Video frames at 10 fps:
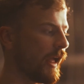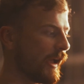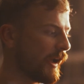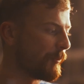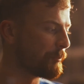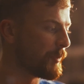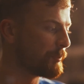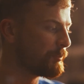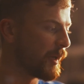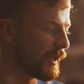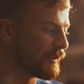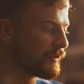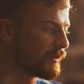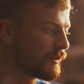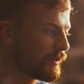Um, but
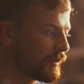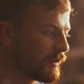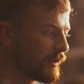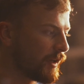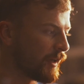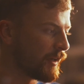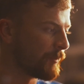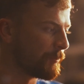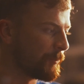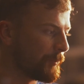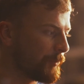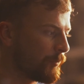um,